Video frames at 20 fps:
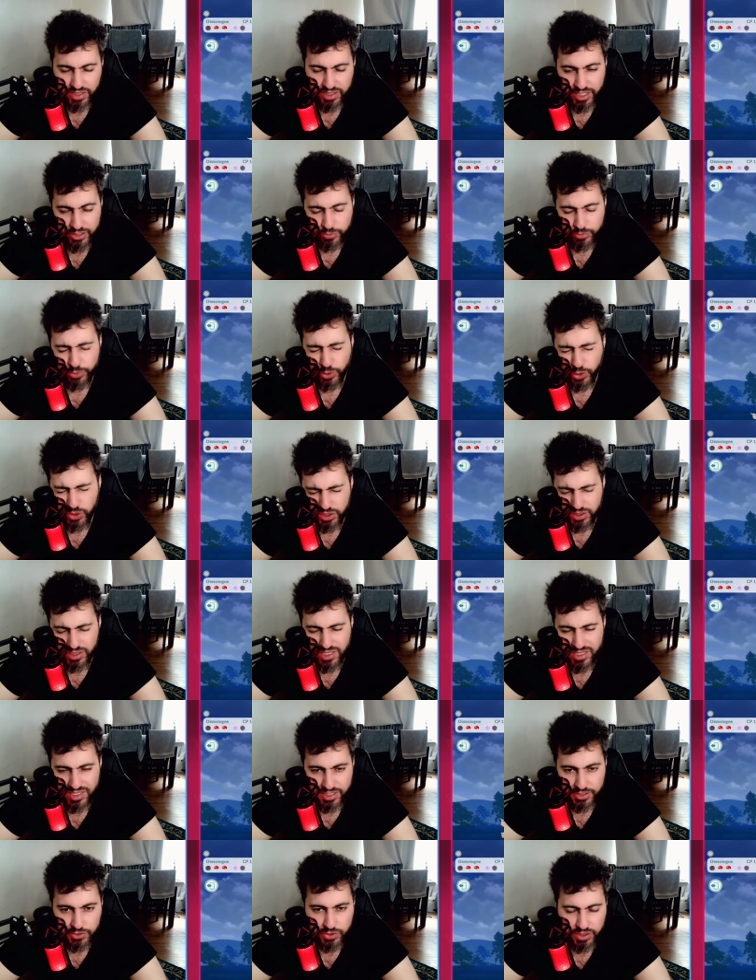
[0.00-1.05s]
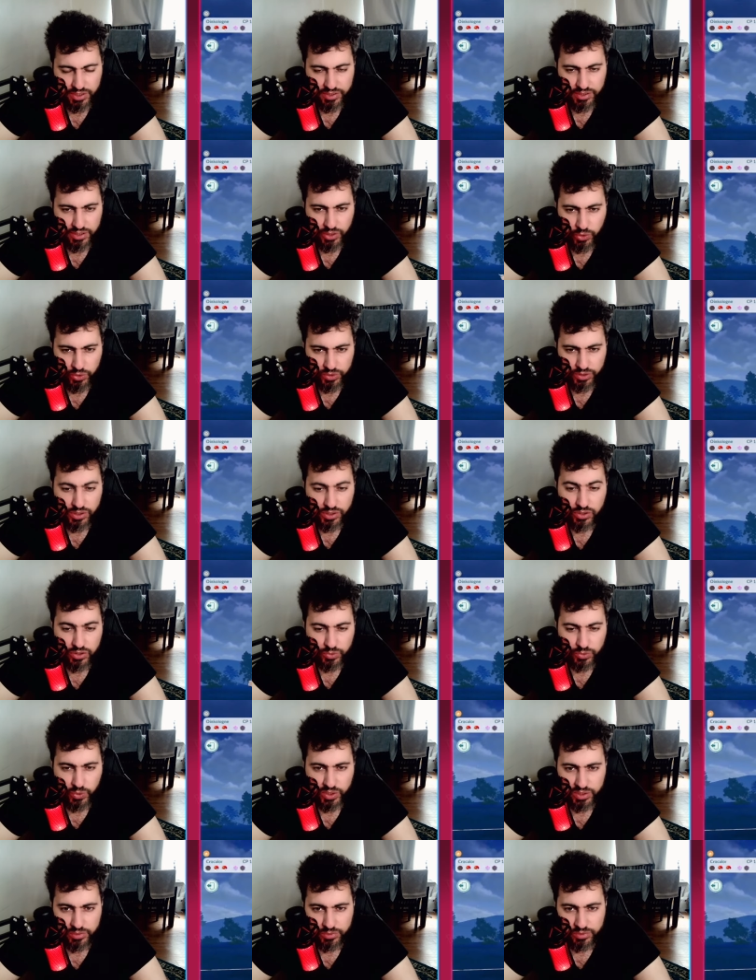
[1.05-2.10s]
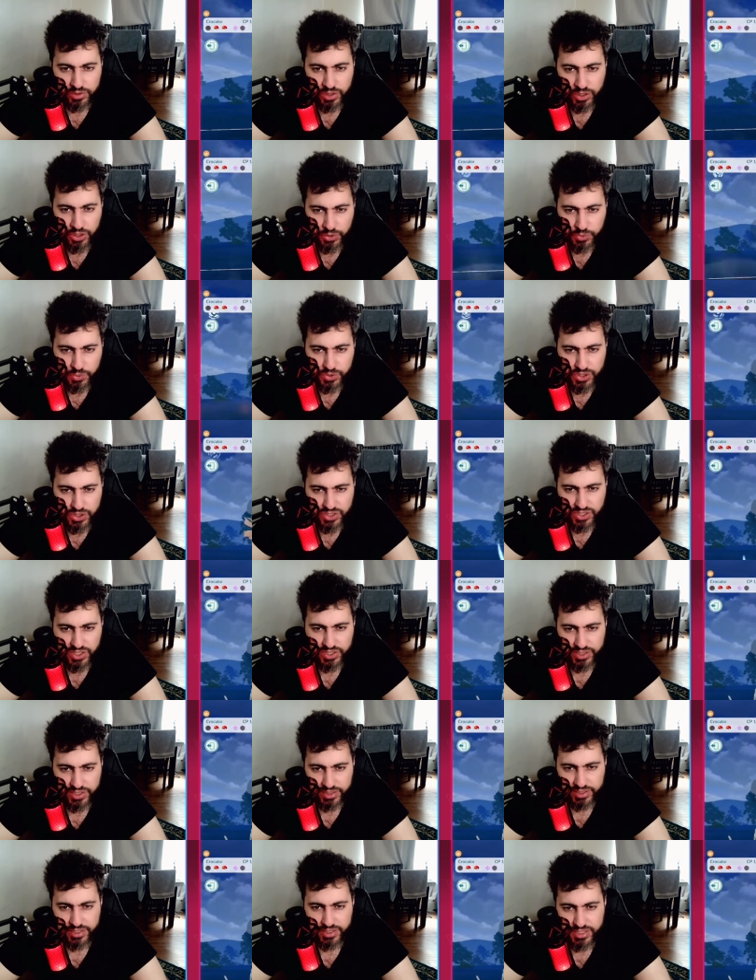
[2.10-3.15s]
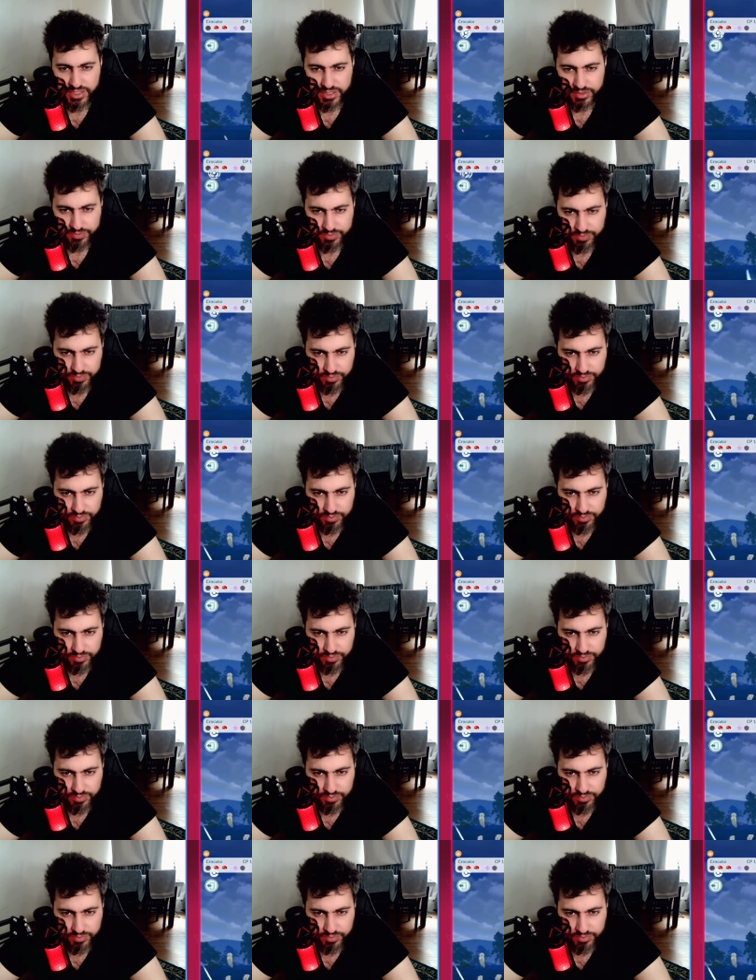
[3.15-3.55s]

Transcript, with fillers: an opponent decided to run the only wrong one, which is Aerial Ace.